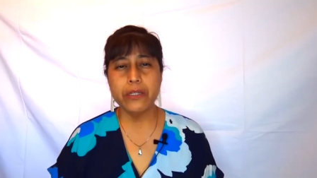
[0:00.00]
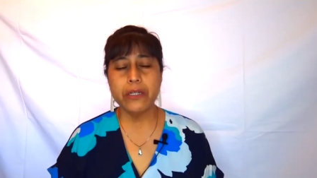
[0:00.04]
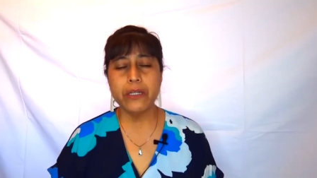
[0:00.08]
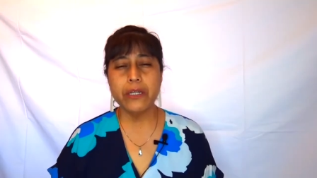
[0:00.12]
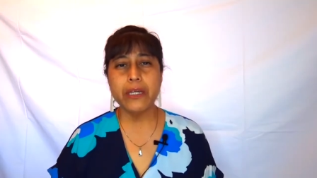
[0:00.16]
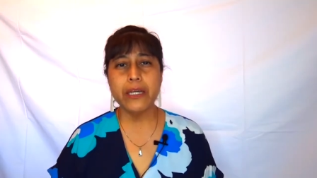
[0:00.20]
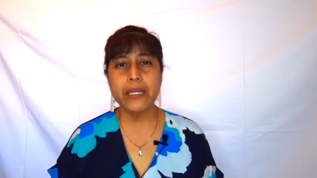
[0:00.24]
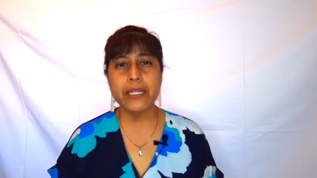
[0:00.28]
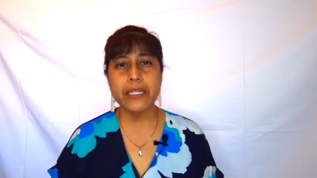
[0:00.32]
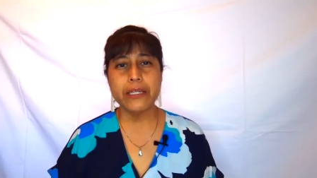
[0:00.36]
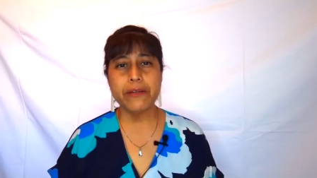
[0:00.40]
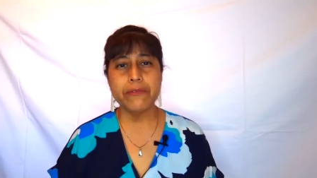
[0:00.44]

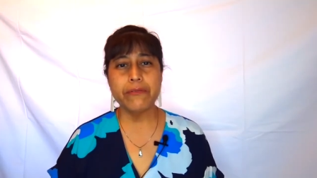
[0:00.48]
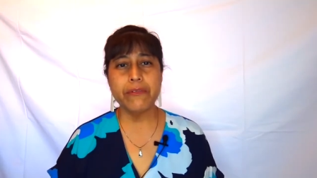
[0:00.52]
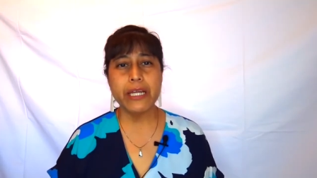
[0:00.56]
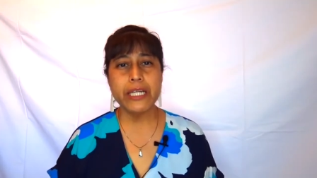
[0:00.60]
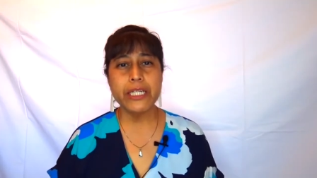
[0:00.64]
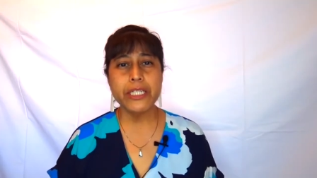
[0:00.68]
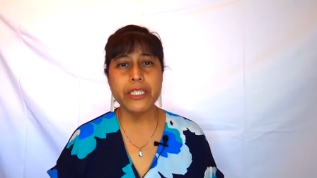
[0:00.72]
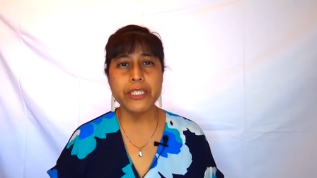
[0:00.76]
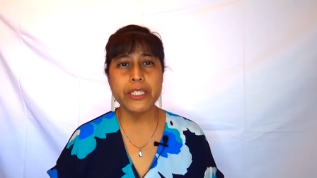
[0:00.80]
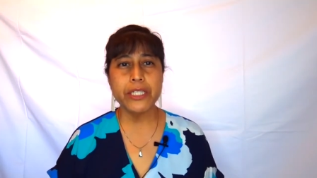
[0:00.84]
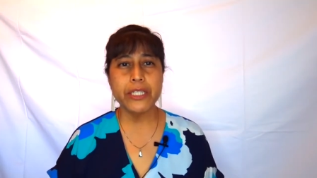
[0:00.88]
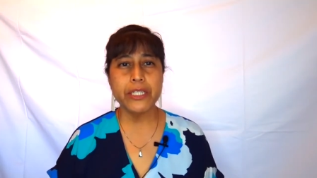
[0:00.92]
And
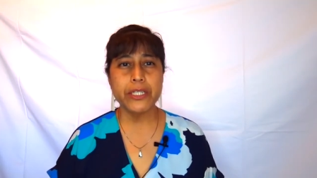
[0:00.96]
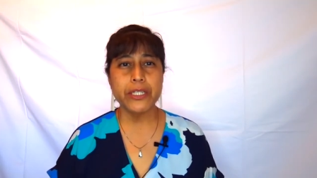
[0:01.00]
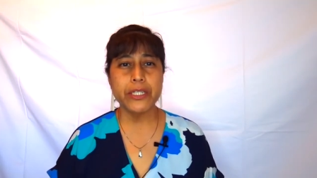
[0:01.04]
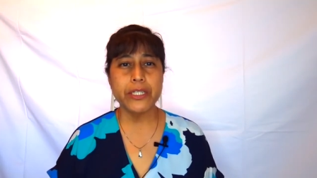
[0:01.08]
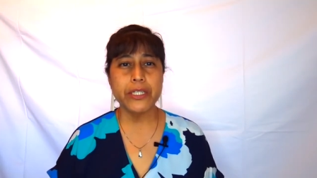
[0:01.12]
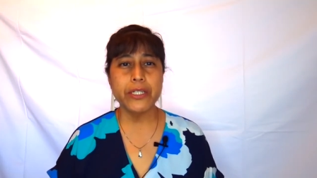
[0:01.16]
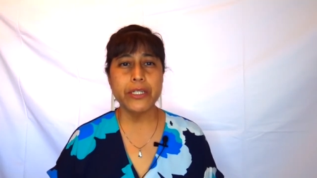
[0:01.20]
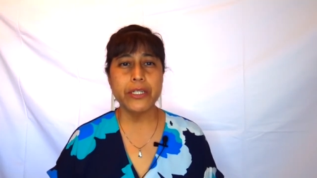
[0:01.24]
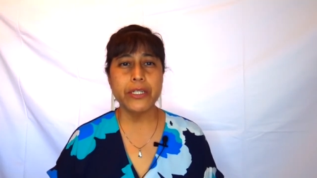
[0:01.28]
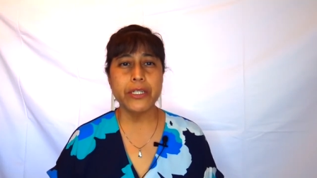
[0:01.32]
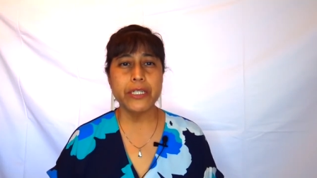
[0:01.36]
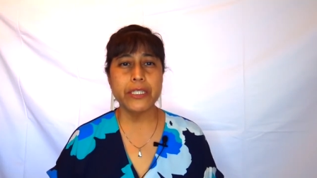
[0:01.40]
erasure
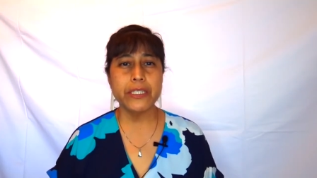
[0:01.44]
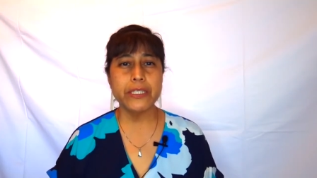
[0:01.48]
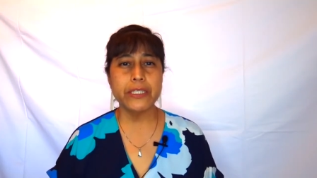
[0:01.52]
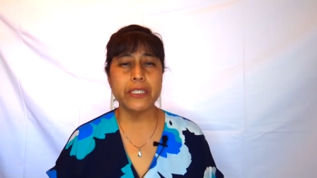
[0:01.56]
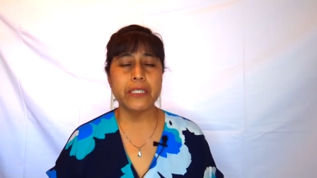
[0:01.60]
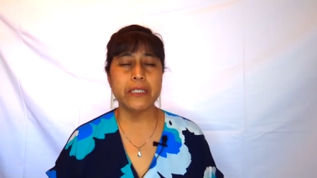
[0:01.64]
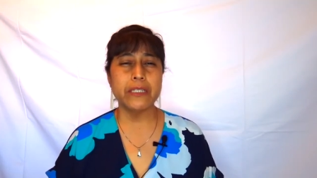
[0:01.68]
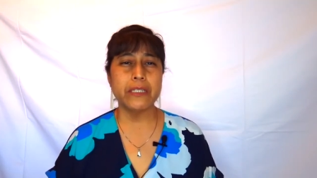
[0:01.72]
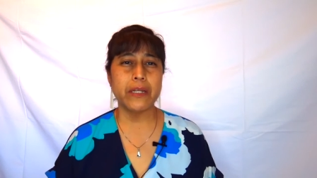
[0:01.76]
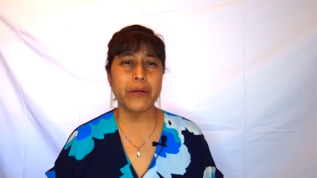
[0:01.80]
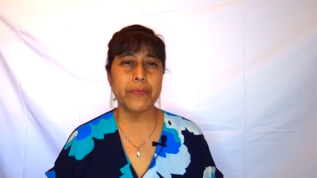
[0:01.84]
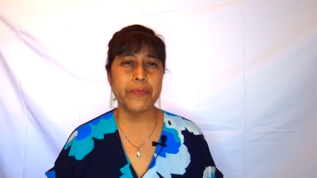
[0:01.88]
is the
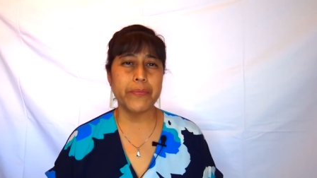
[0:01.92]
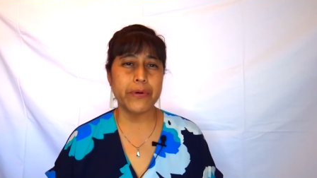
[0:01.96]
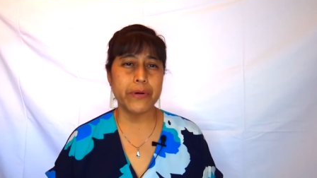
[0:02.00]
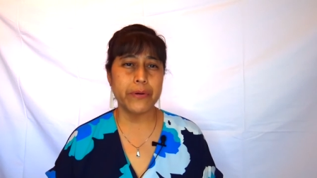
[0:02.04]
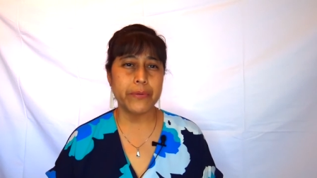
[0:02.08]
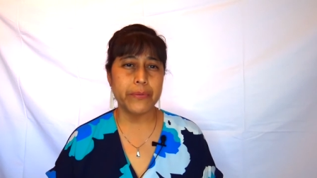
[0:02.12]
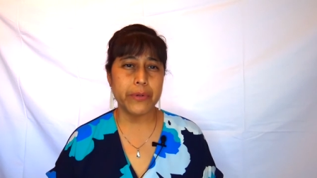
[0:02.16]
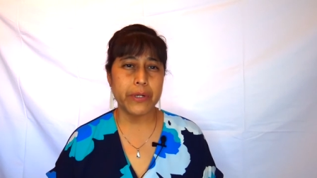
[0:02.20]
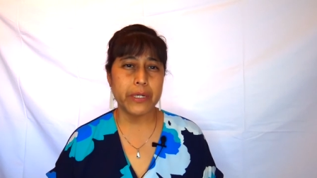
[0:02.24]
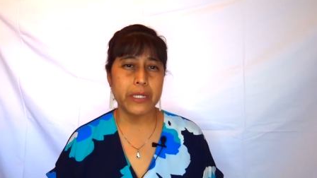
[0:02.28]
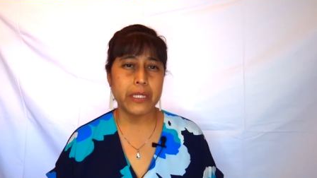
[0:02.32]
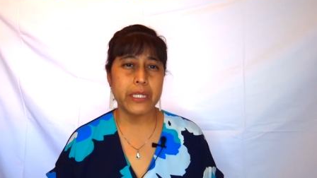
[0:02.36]

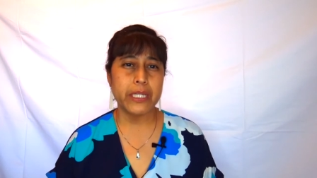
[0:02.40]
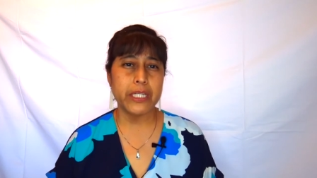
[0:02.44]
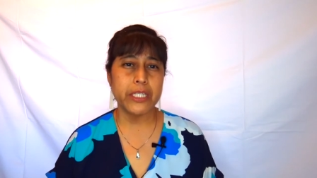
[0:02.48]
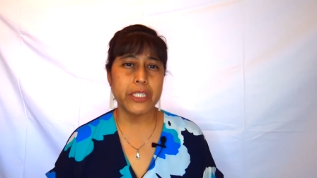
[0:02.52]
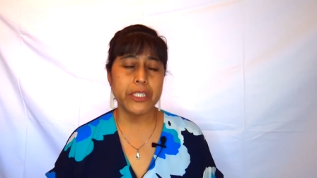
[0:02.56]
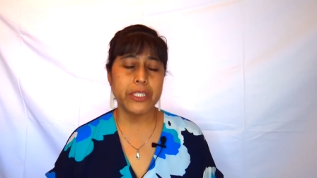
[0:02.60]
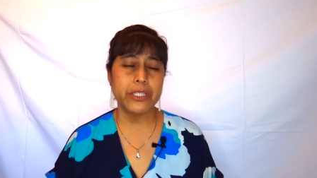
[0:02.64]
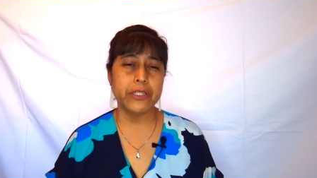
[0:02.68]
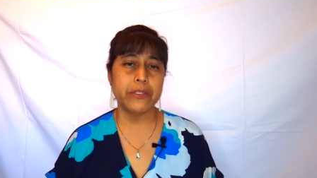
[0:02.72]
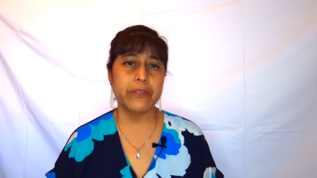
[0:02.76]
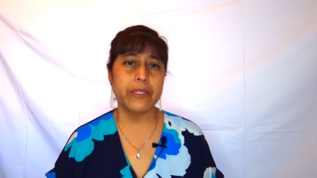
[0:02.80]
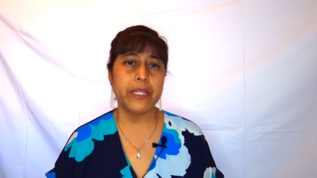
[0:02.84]
#1 issue